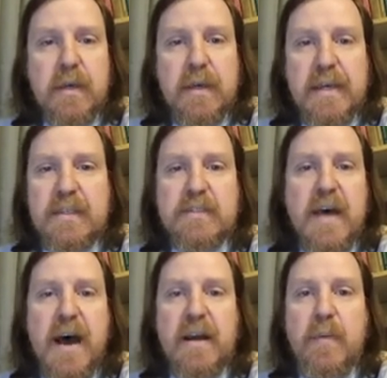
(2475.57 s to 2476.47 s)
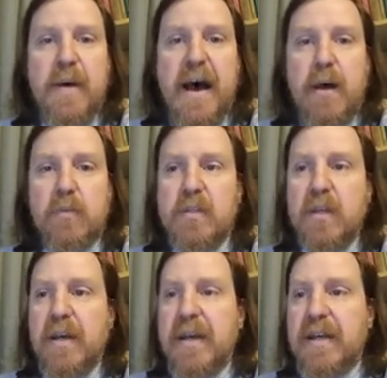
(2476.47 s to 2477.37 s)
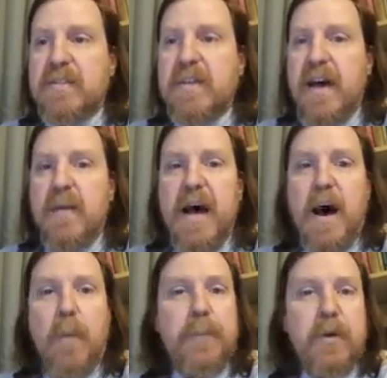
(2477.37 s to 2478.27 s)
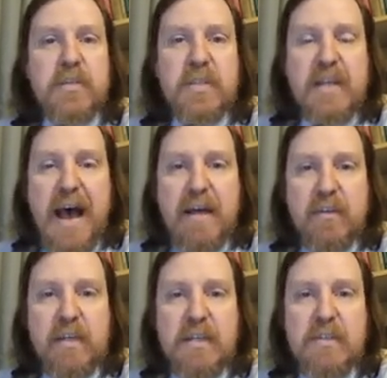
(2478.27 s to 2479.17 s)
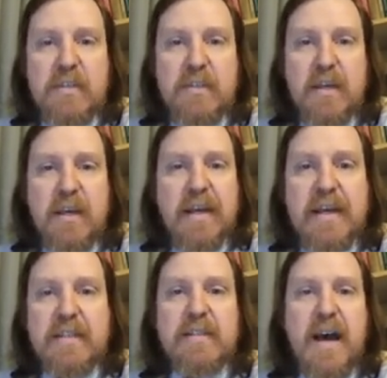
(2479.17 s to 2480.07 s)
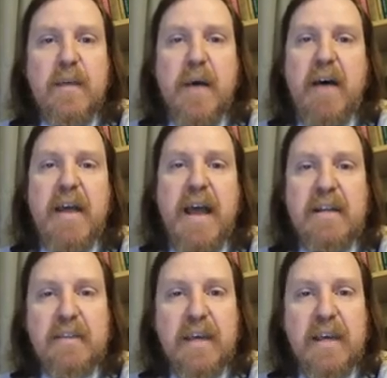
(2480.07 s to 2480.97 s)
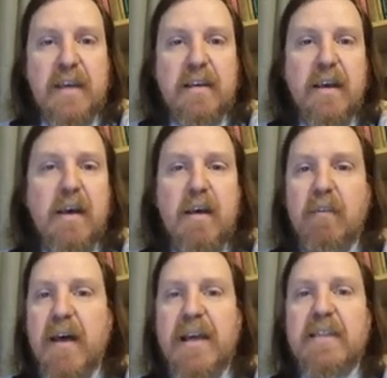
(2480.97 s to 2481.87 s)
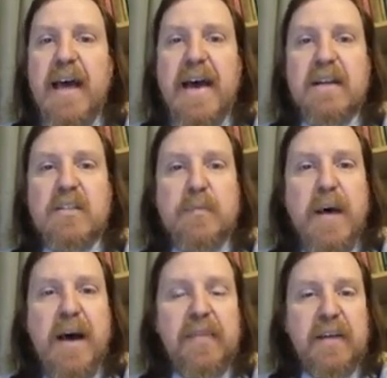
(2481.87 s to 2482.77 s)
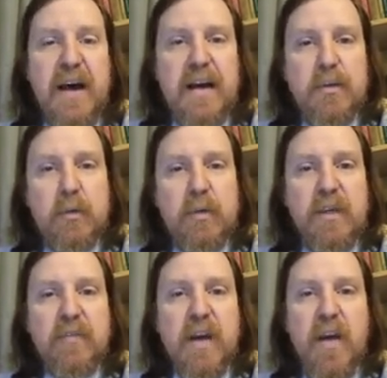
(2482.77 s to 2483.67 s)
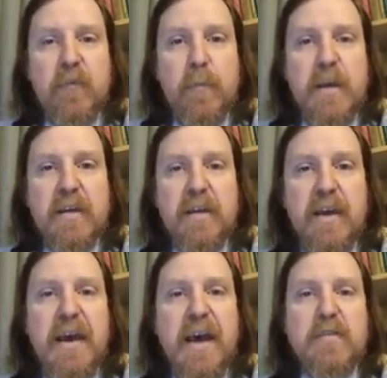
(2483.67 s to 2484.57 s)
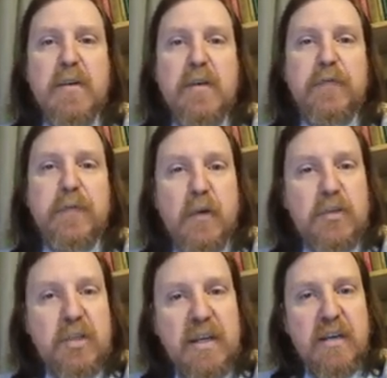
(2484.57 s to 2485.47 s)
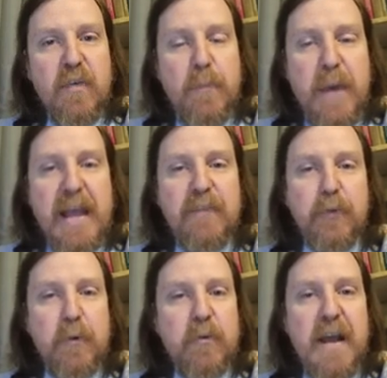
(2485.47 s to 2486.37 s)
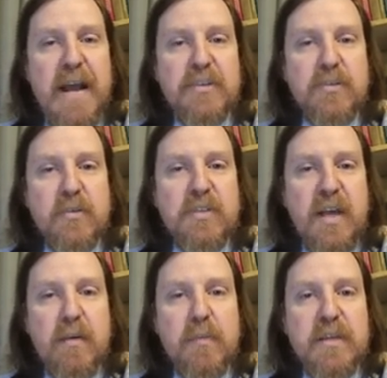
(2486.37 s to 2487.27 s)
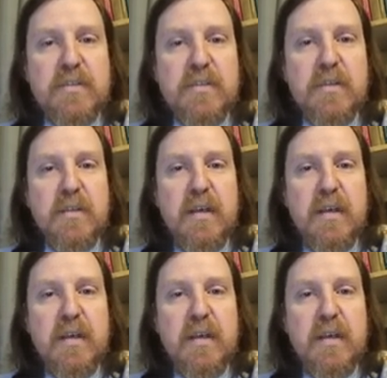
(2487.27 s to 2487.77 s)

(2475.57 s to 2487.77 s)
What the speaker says: It's not about personalities. It's not about anything like that. It's about the continuity of government and the functioning of the Bank for International Settlements